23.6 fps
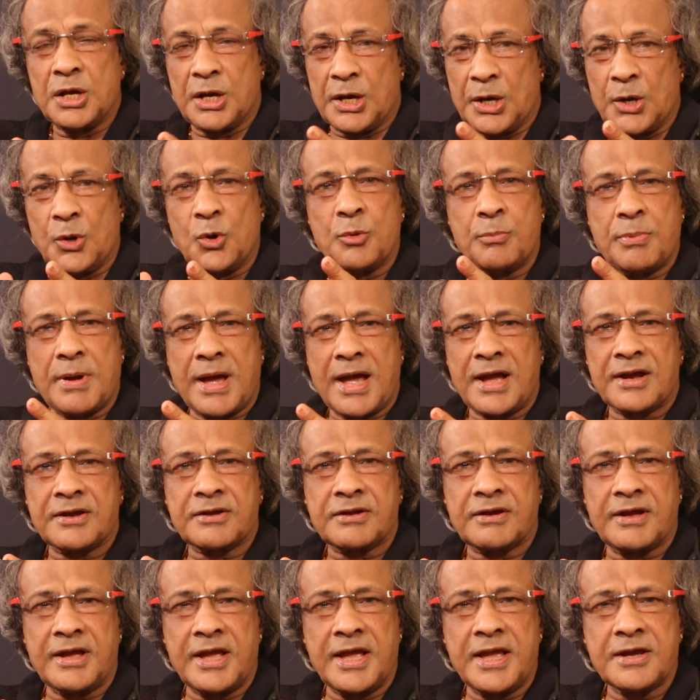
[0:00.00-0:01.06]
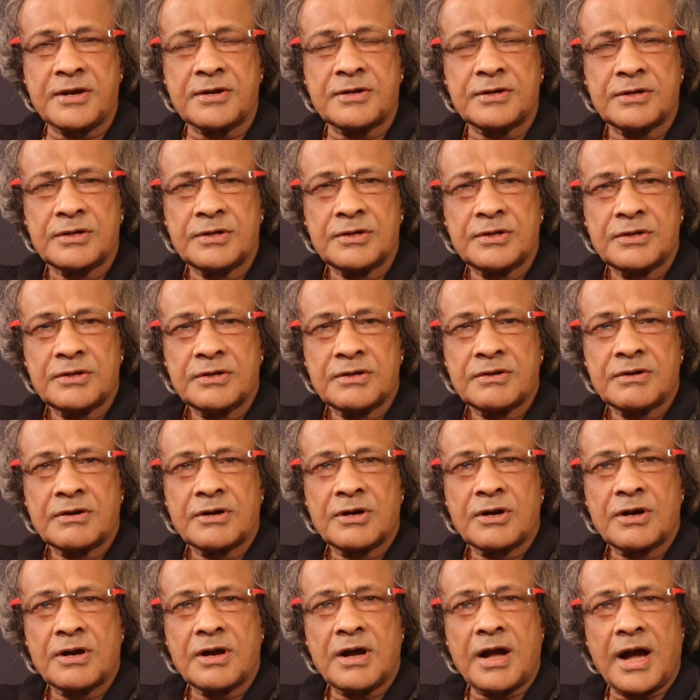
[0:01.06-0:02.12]
low back ache,
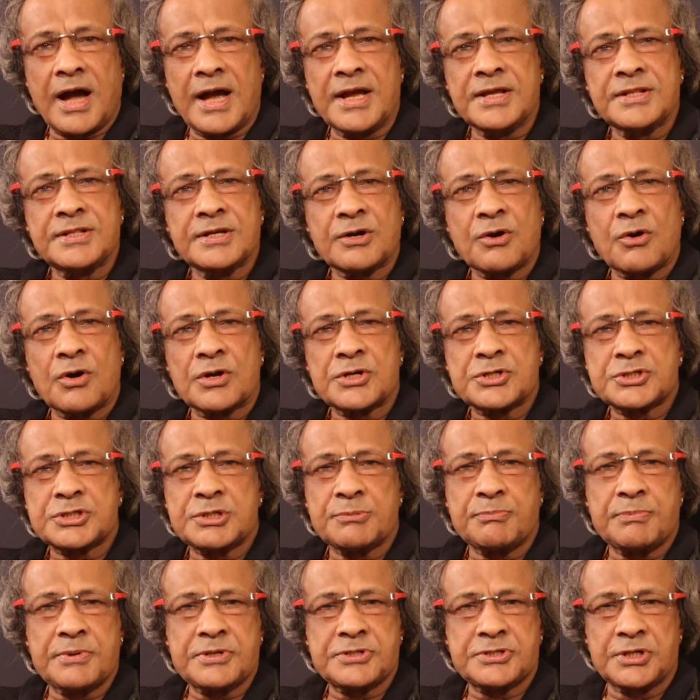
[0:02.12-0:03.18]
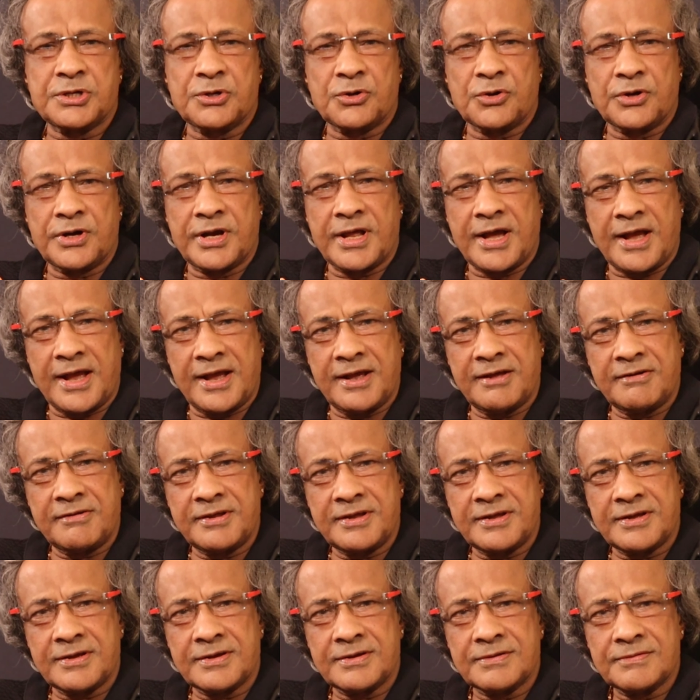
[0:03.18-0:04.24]
either constipation or
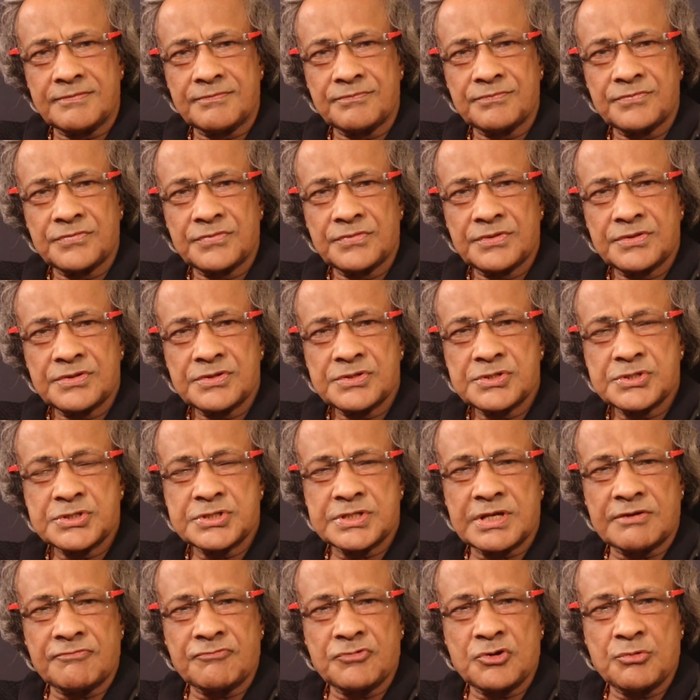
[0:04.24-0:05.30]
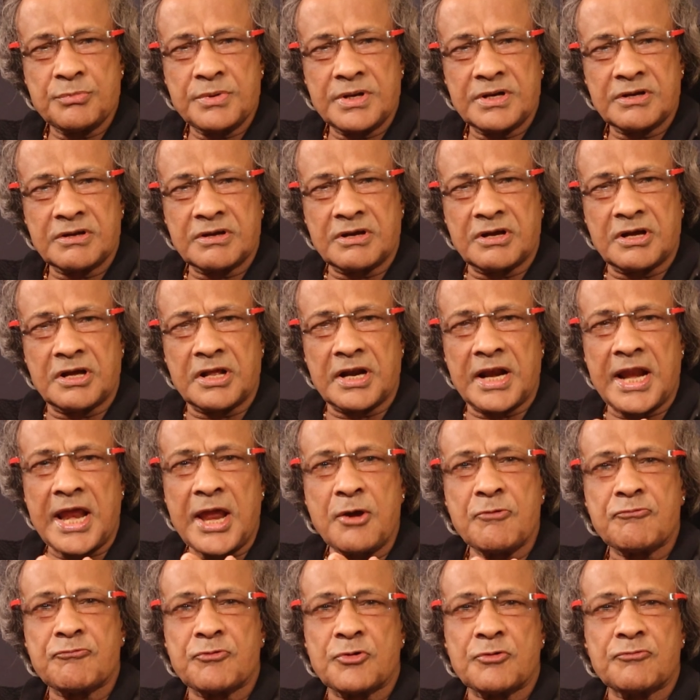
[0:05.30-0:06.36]
diarrhea, some women
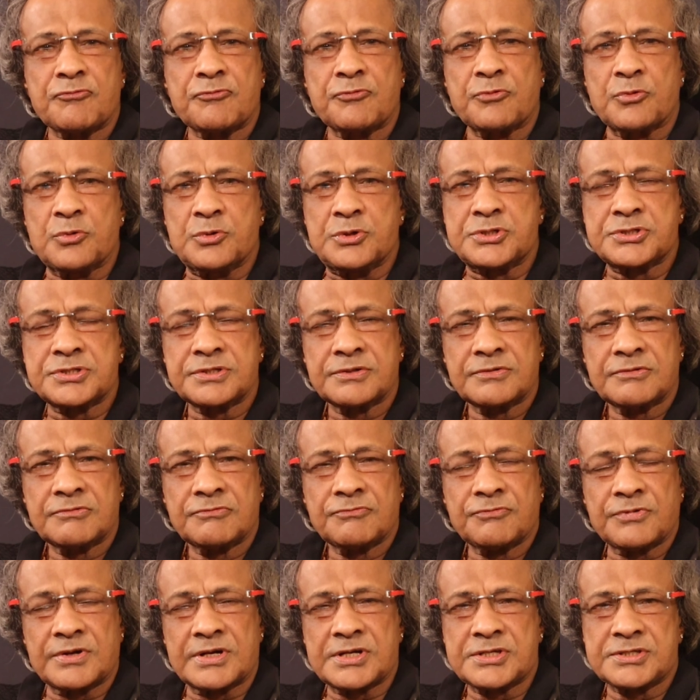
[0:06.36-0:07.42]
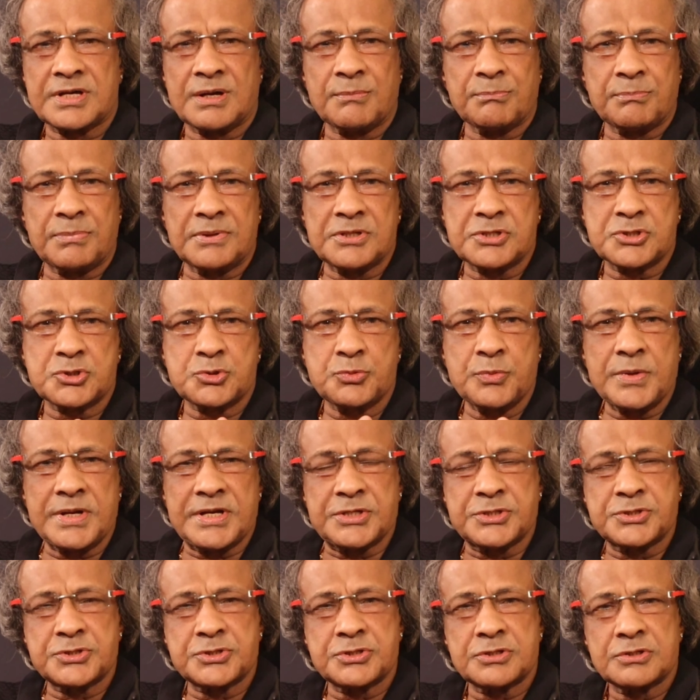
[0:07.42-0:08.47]
crave for foods, for example,
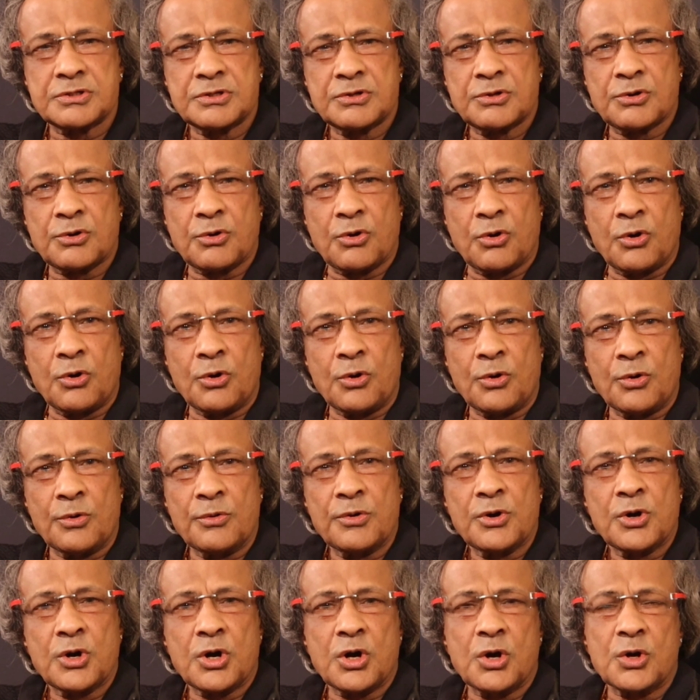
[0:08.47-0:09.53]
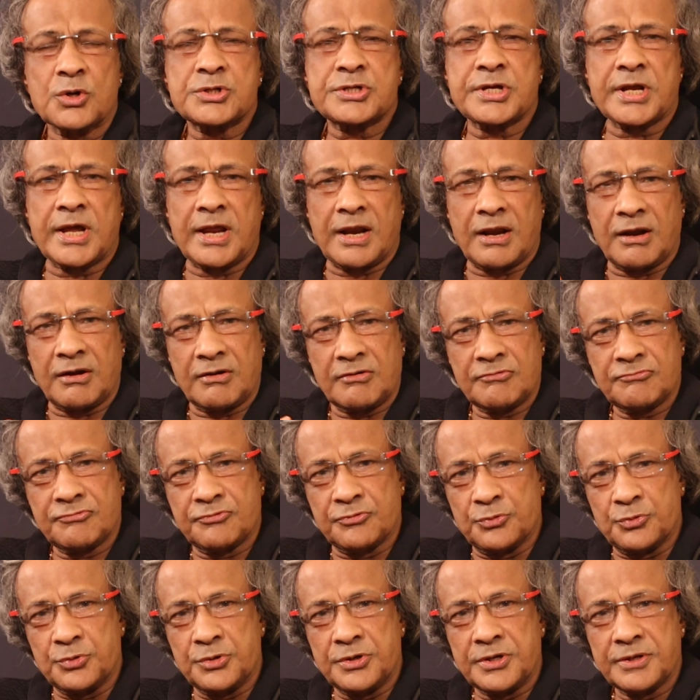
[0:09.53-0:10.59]
sweets or hotel
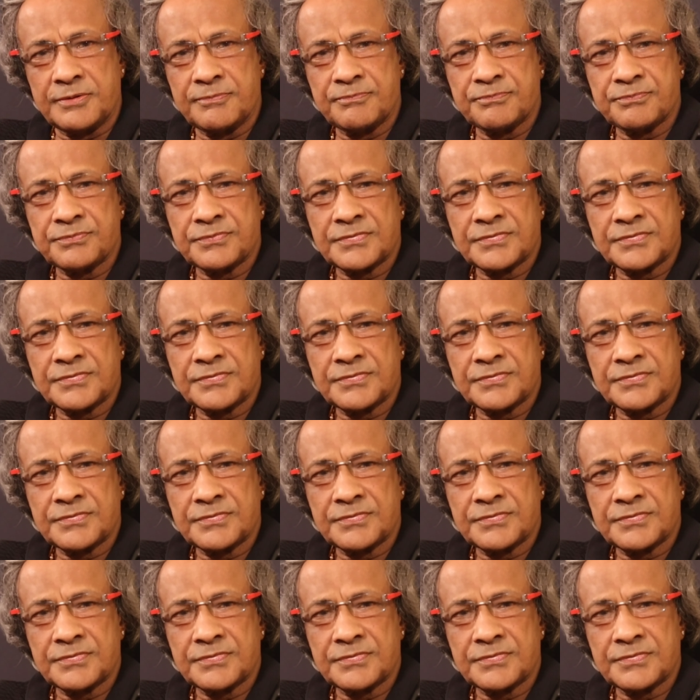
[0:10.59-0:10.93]
food.